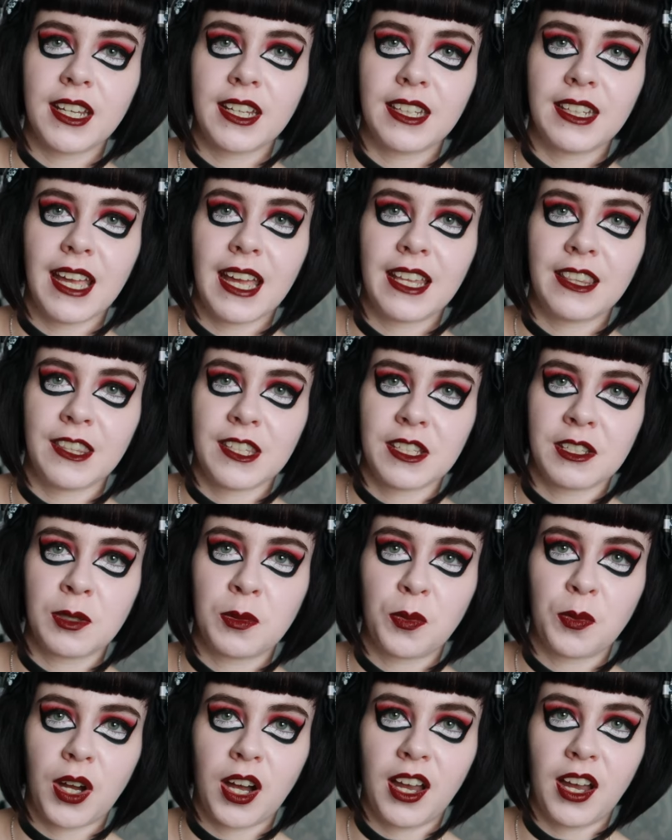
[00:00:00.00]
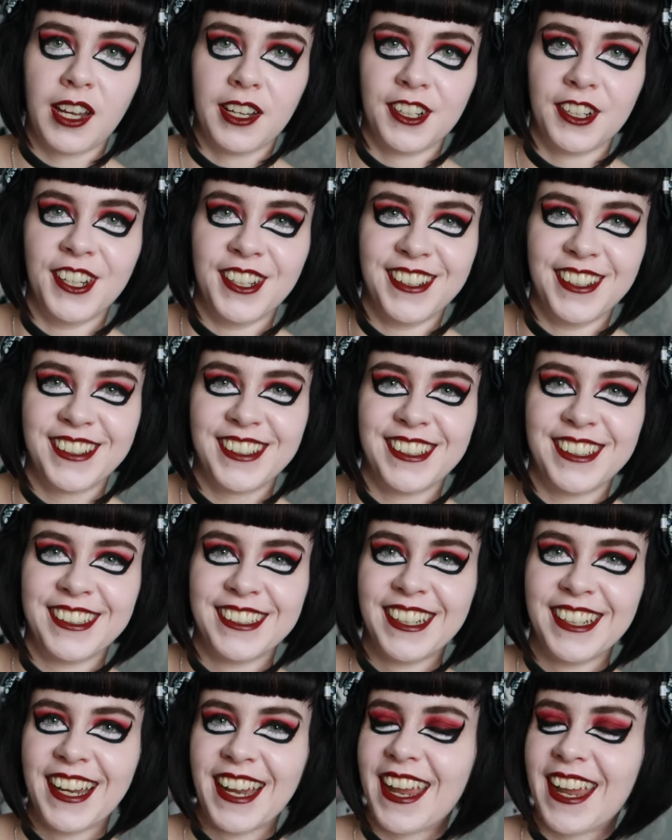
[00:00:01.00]
Again, the spine
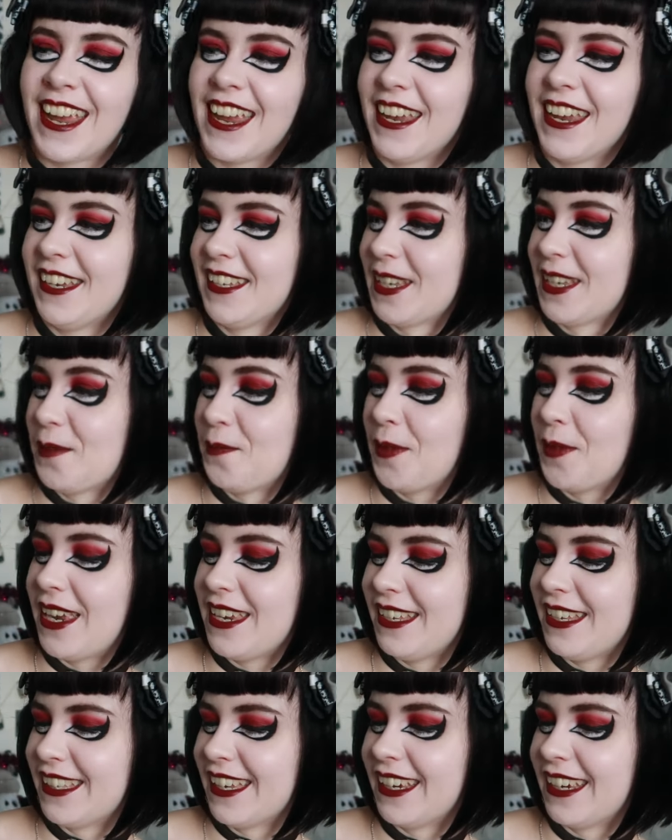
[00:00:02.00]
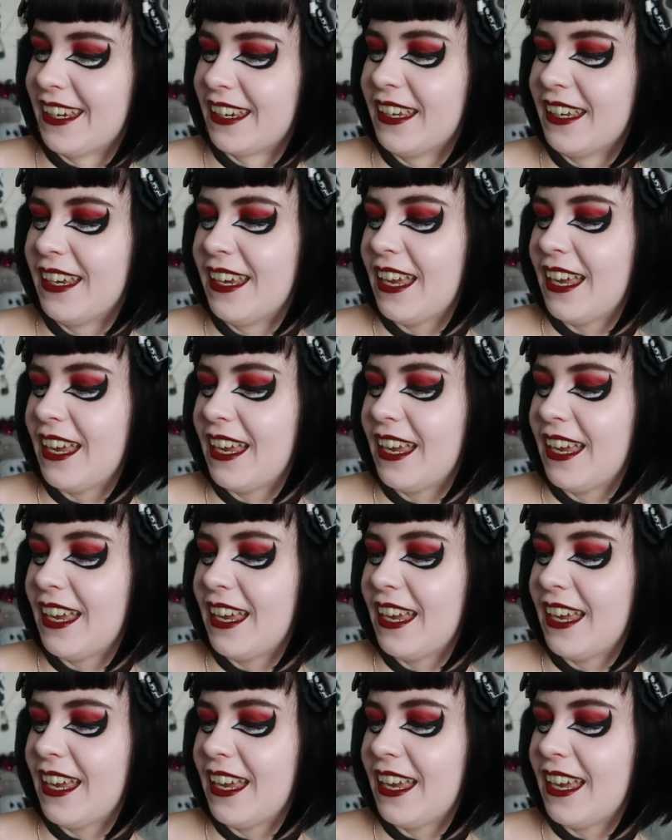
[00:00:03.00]
is amazing,